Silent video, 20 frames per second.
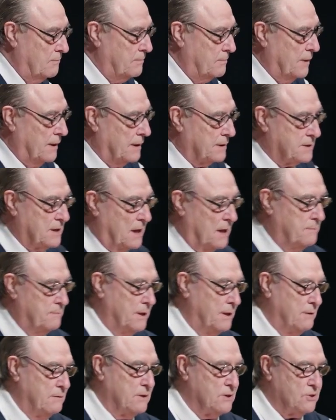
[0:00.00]
You will
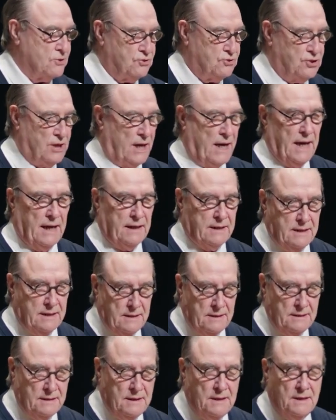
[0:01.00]
experience an
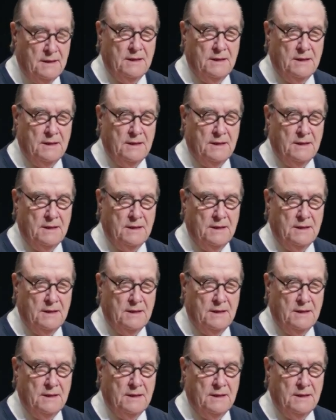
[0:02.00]
unforgettable